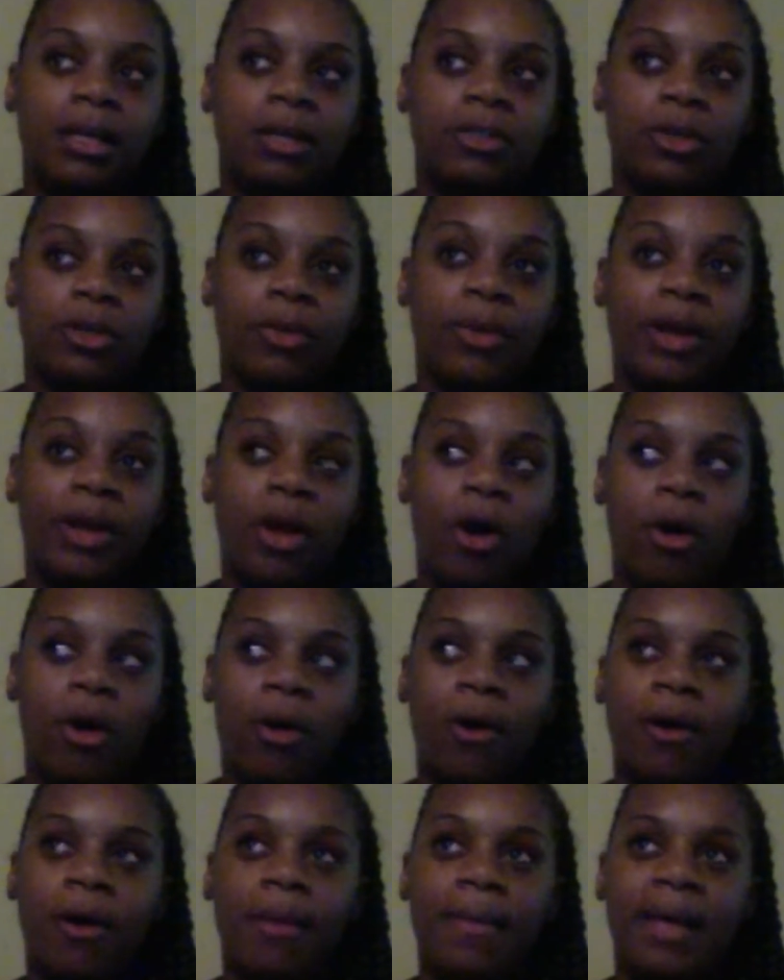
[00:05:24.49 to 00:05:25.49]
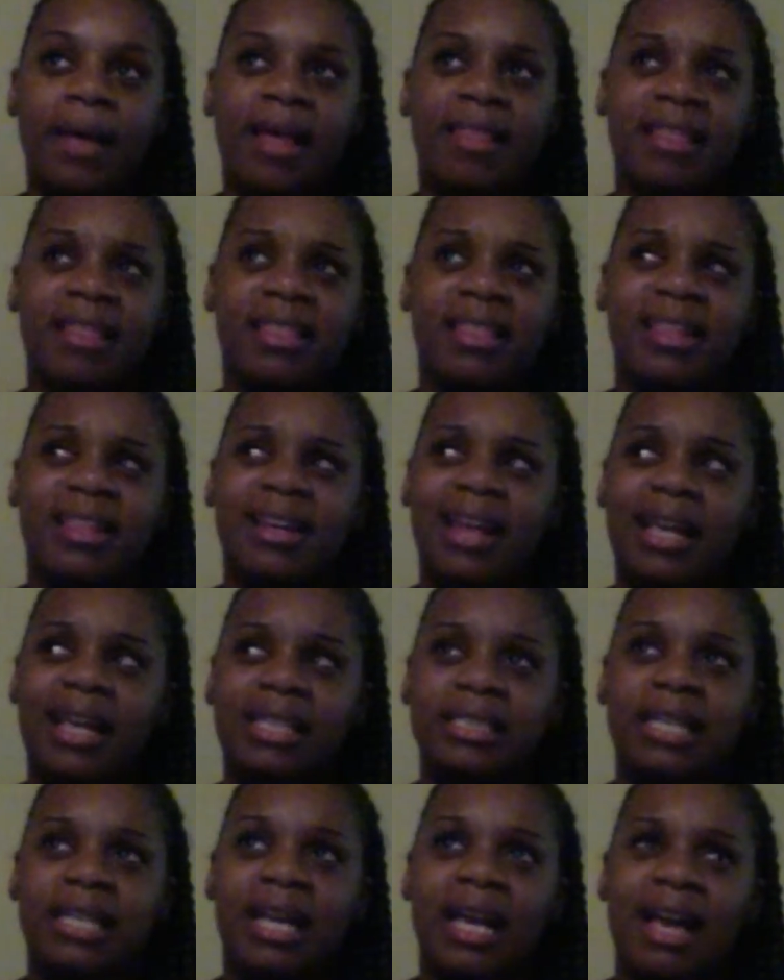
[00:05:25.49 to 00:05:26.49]
So we went home, and then the next
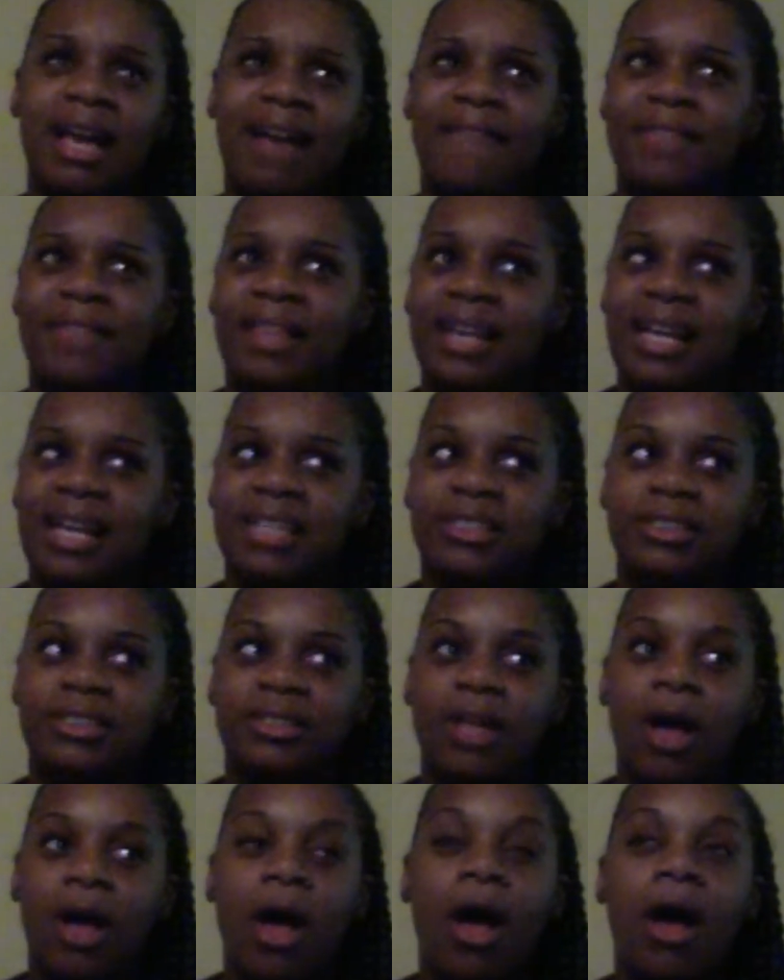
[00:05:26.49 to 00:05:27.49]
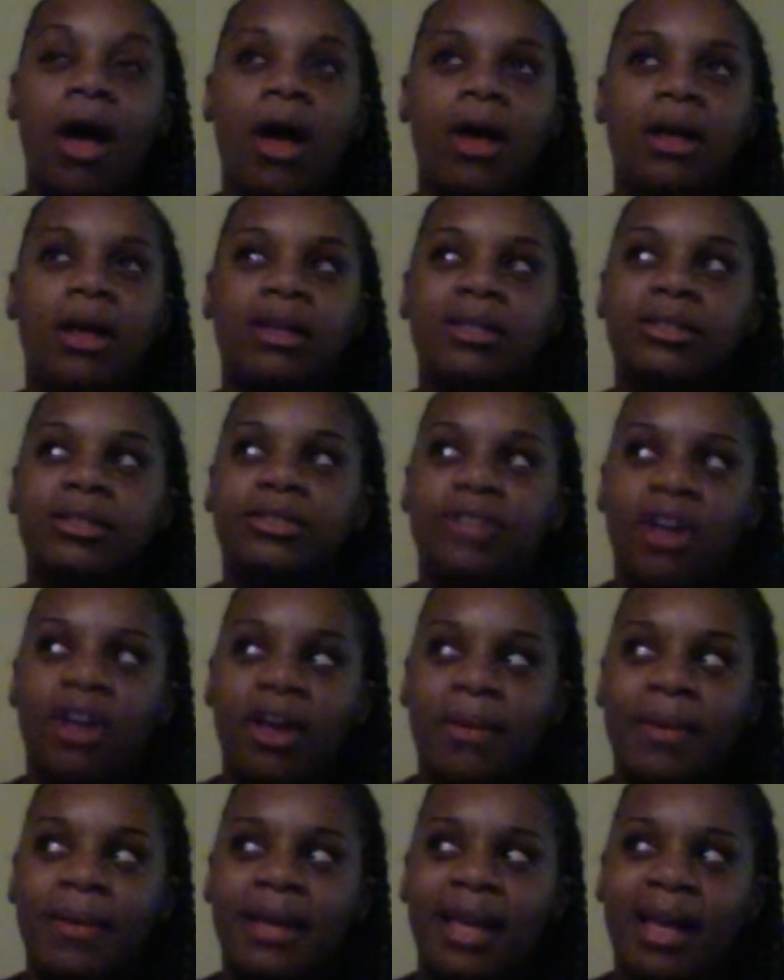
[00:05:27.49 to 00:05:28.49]
night, I feel like I saw him
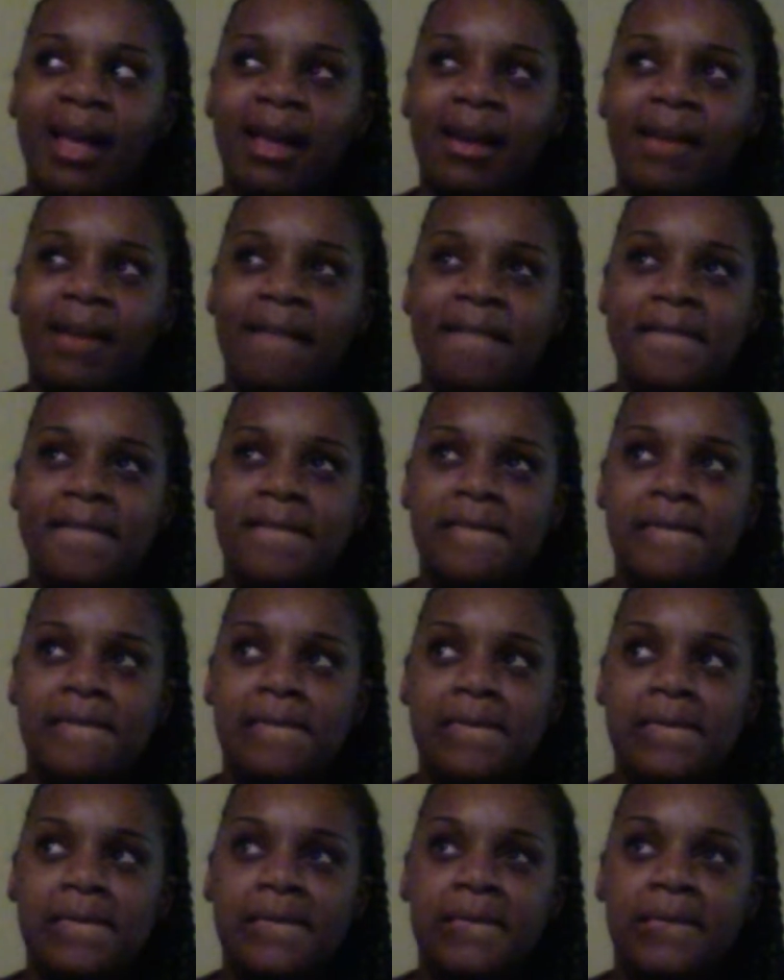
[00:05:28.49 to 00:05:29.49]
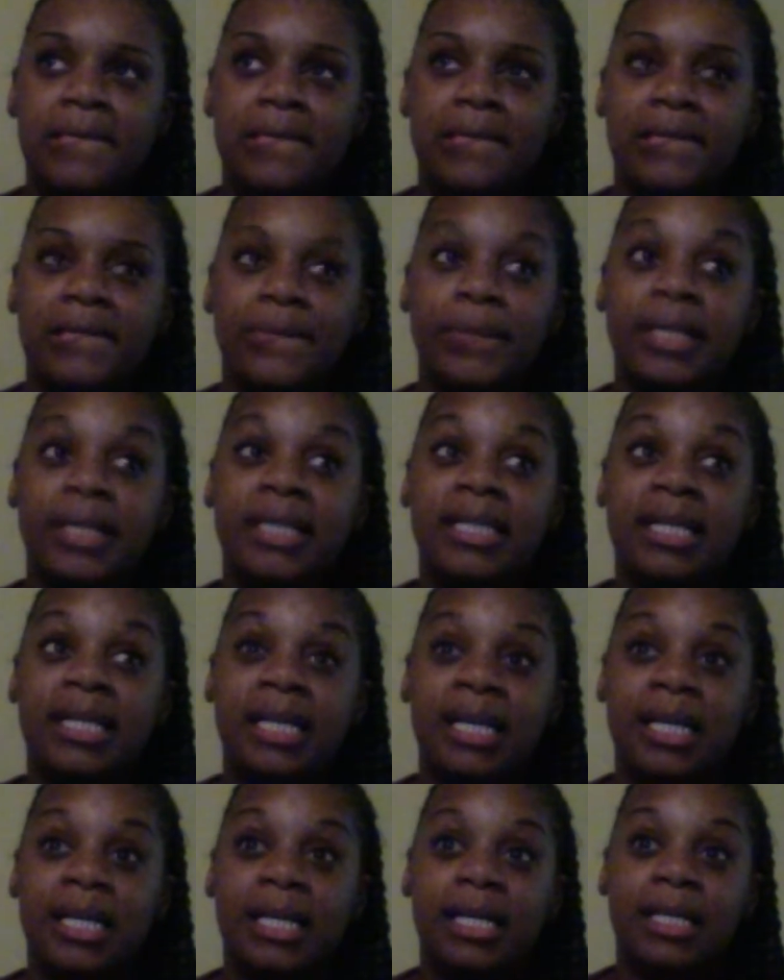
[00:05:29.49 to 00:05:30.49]
again. We
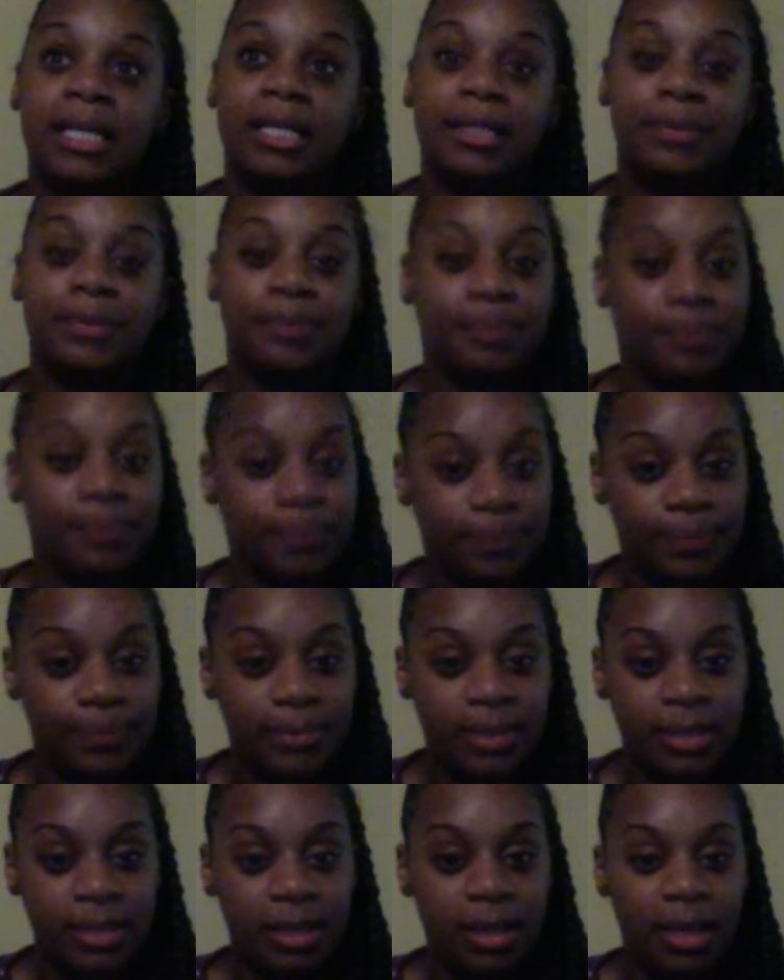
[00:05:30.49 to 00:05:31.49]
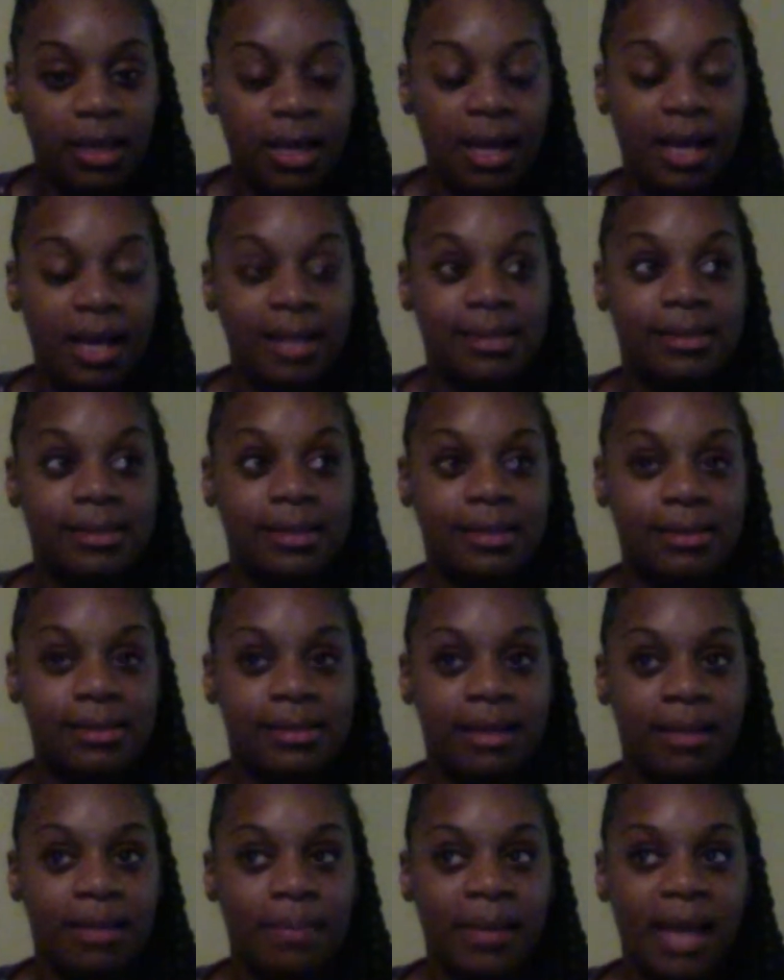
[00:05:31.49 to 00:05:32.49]
did. It did
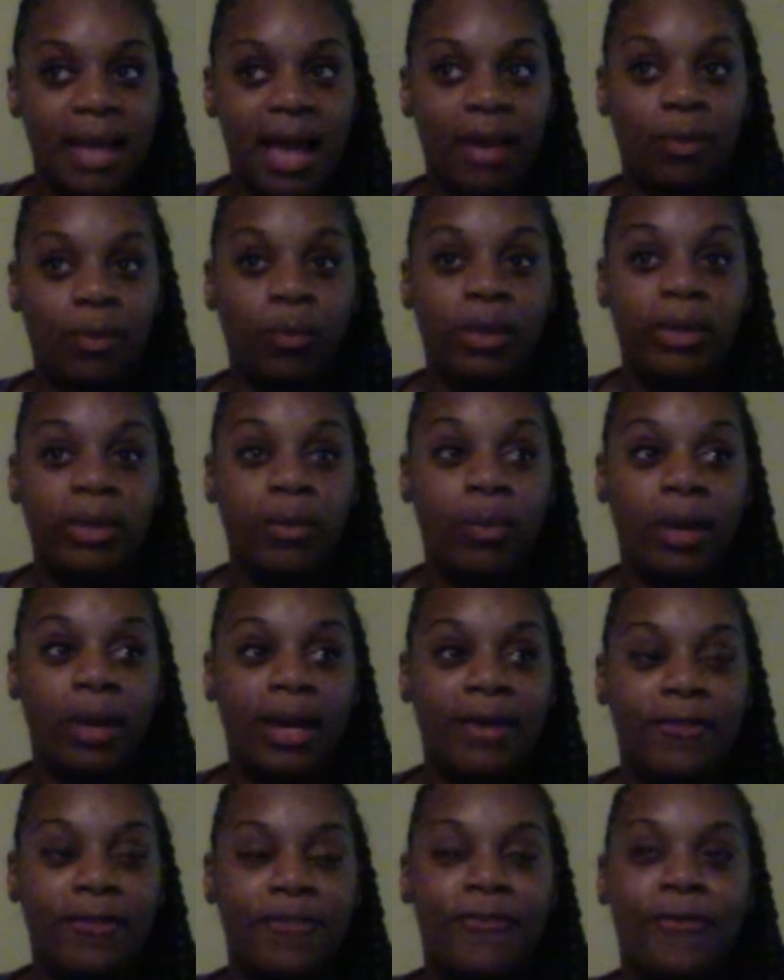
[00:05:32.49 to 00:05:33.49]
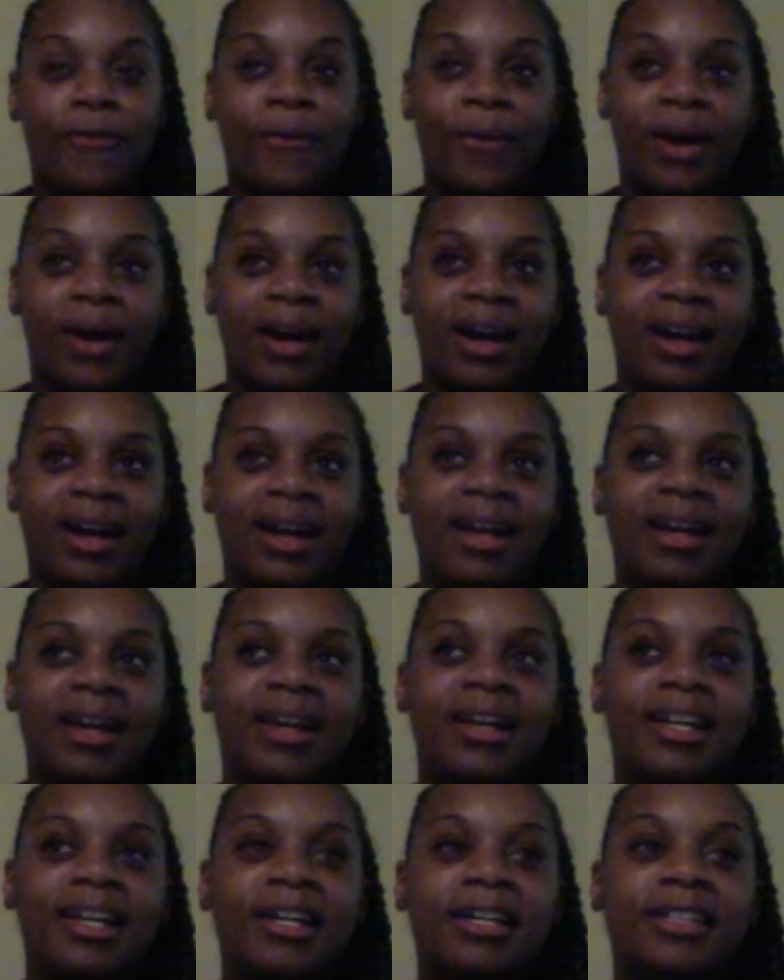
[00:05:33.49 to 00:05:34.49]
see him again. We went for
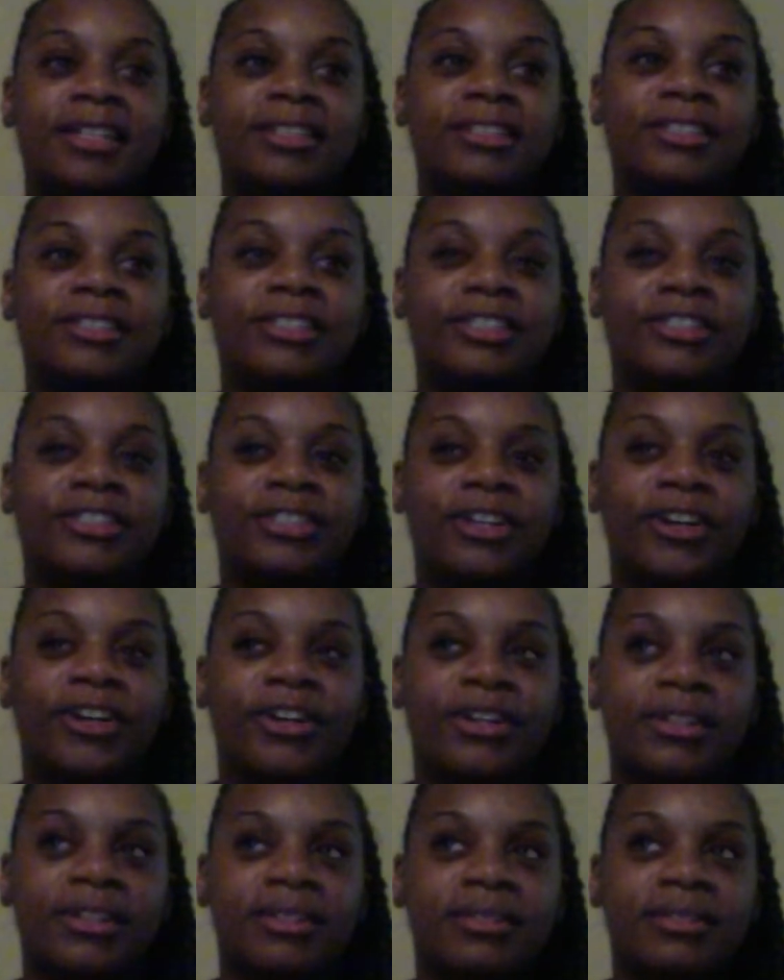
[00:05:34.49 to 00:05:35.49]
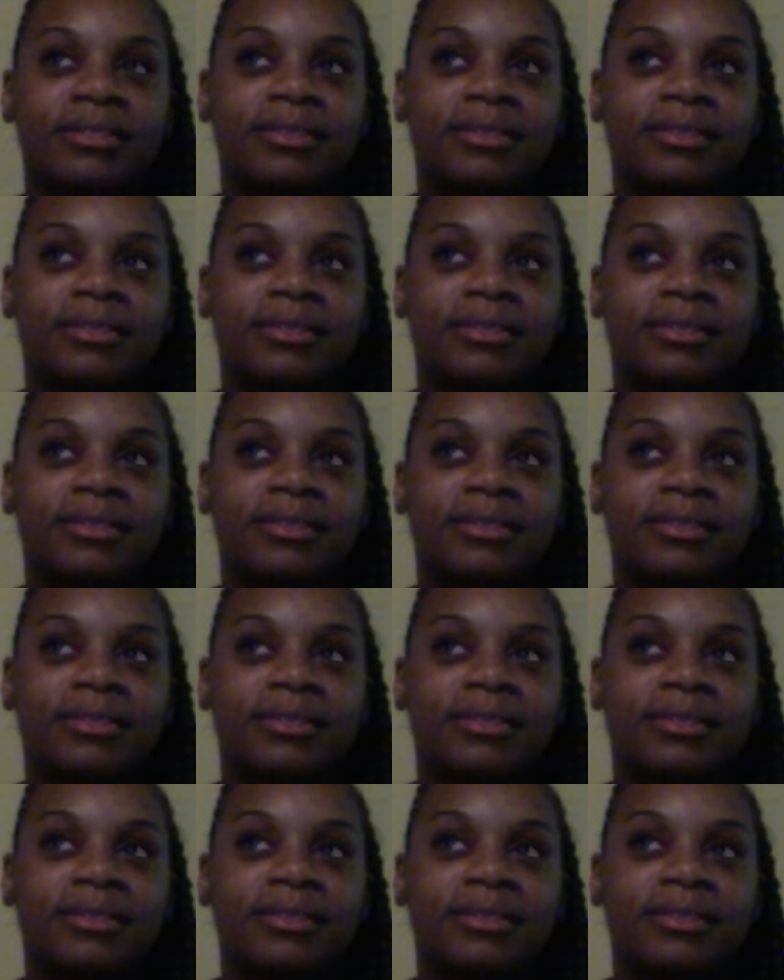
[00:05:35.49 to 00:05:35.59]
dessert.